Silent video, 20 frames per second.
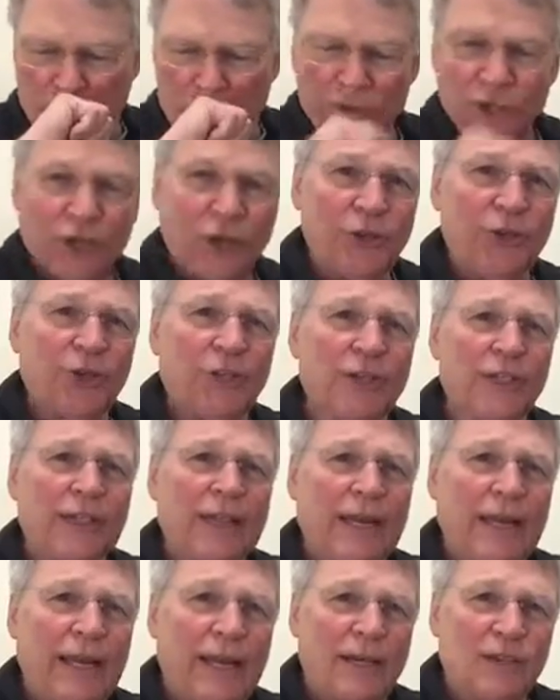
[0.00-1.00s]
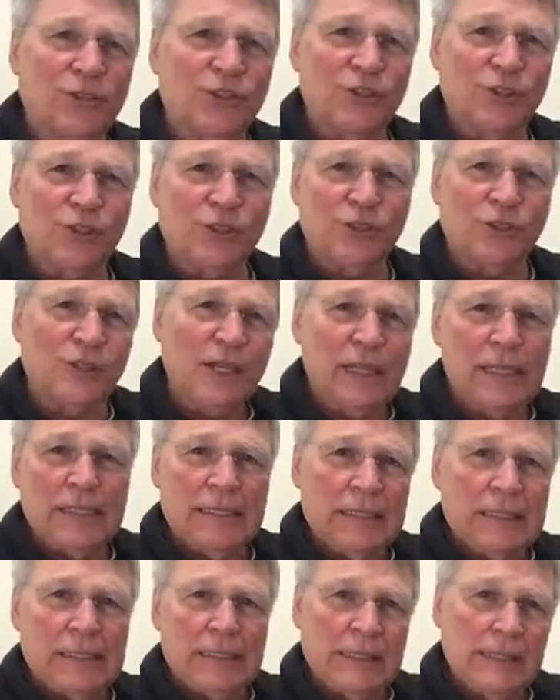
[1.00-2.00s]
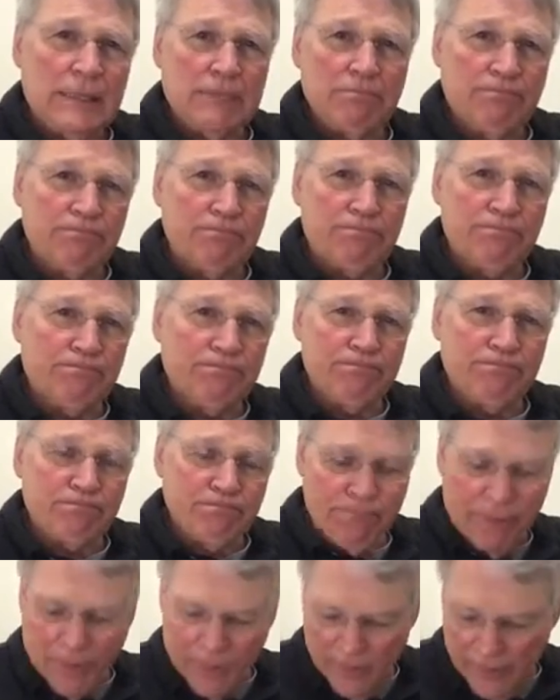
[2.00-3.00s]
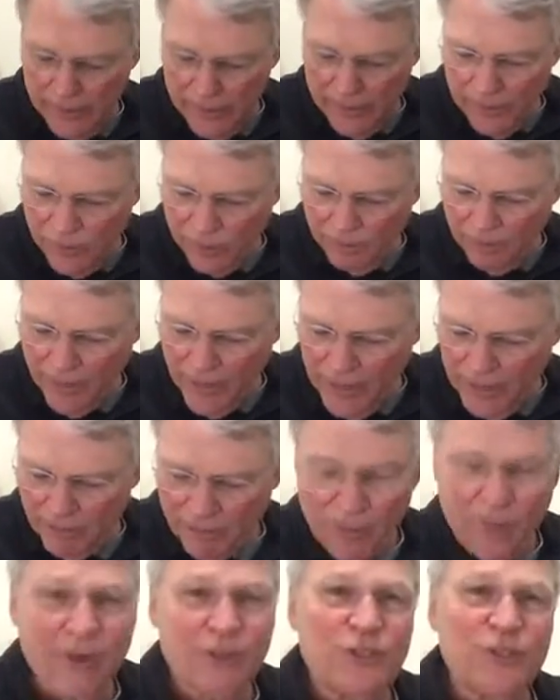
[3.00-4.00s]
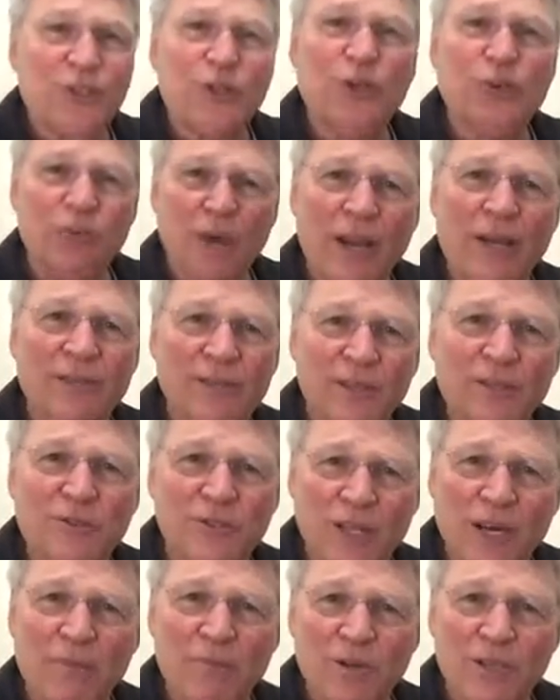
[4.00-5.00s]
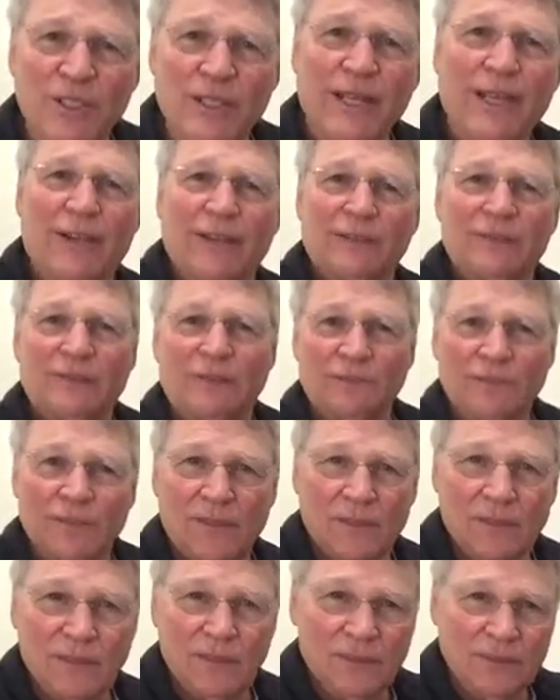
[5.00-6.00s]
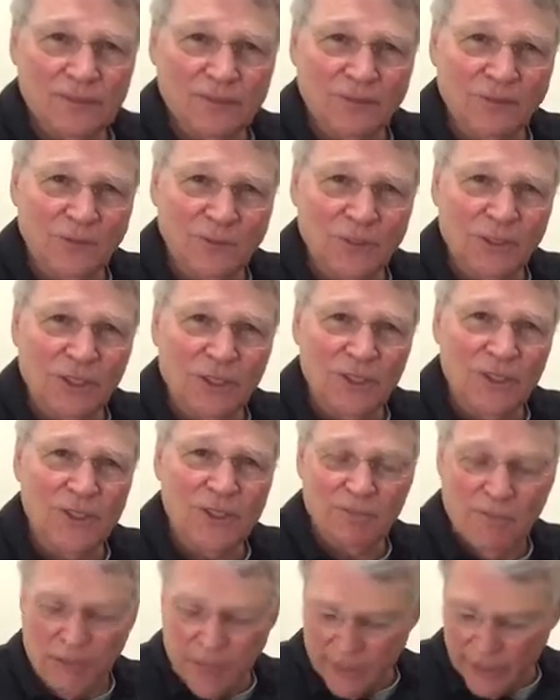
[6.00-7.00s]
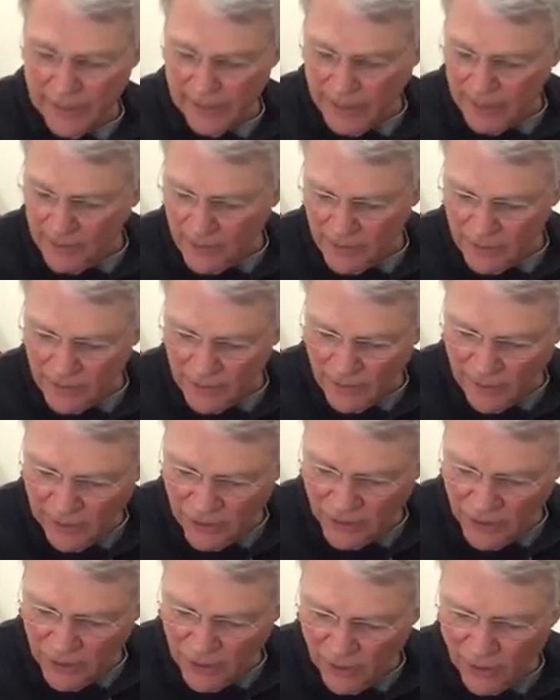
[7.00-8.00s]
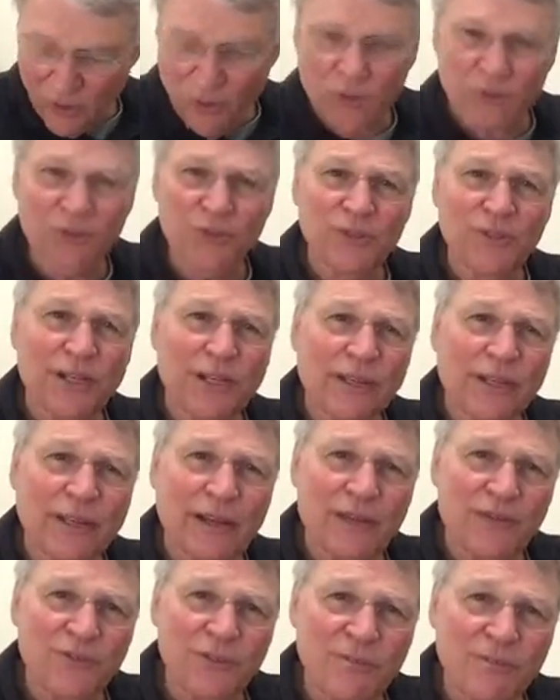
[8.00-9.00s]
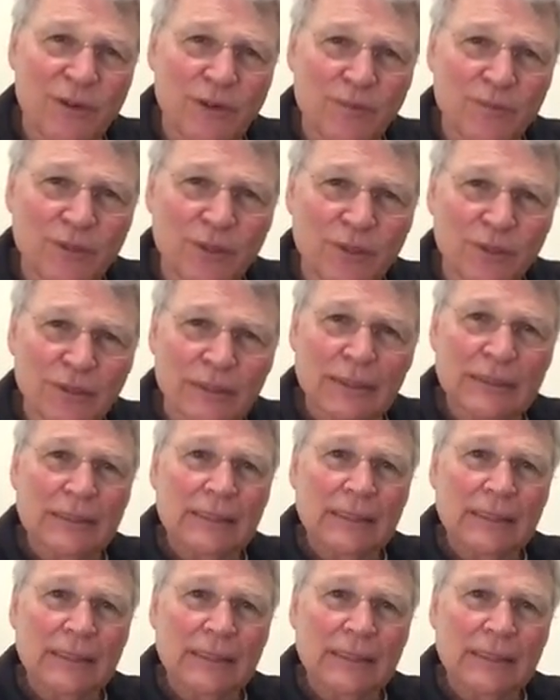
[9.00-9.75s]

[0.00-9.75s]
So you can get out your paper and you can write those numbers down. Because in my case, as you get old, I can't even remember